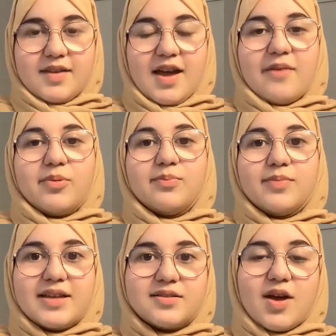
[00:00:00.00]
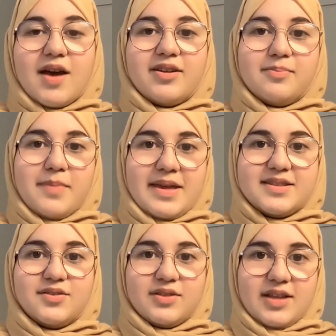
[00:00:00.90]
I've been blessed to have an
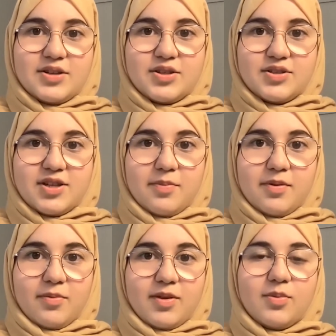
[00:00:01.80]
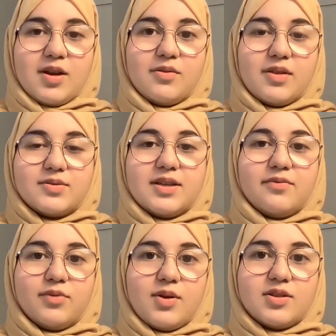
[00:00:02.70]
amazing relationship with one of those
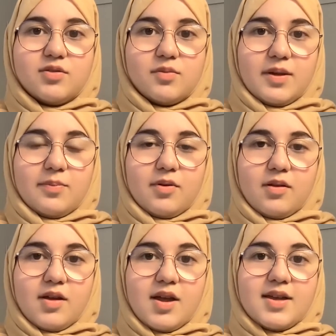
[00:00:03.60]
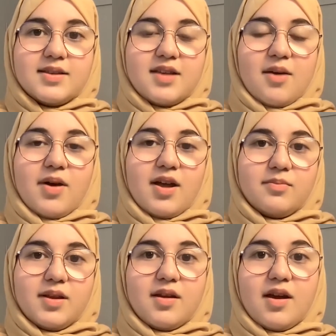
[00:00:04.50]
influential people, Sam
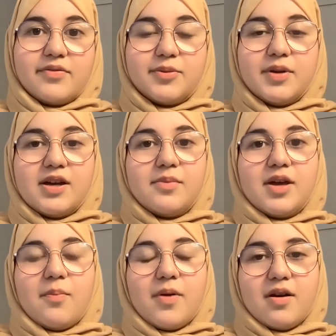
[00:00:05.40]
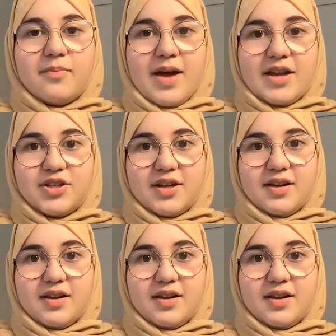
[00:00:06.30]
Hutman, after becoming a part of MAJIC.